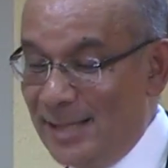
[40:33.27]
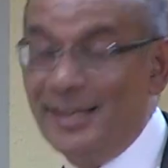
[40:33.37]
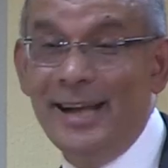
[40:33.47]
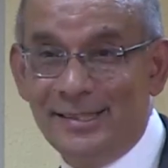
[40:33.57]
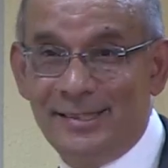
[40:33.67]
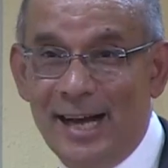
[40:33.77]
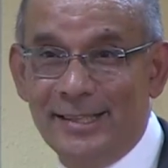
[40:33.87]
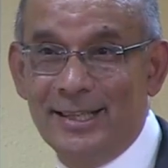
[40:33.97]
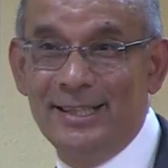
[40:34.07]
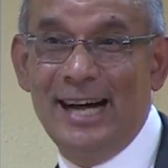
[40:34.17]
The next
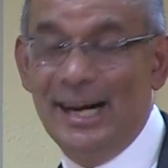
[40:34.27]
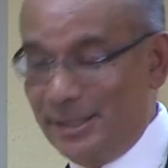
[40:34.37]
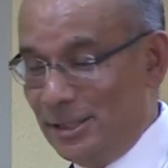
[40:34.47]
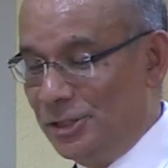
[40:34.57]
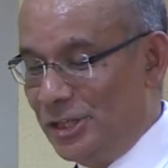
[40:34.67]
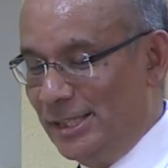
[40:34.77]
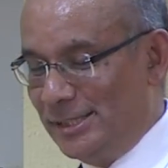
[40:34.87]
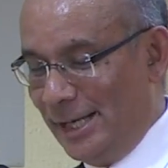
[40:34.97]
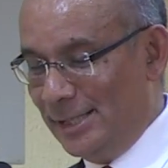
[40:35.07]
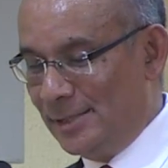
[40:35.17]
article, Article G,
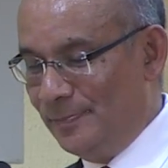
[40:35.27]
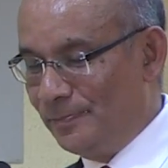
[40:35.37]
says,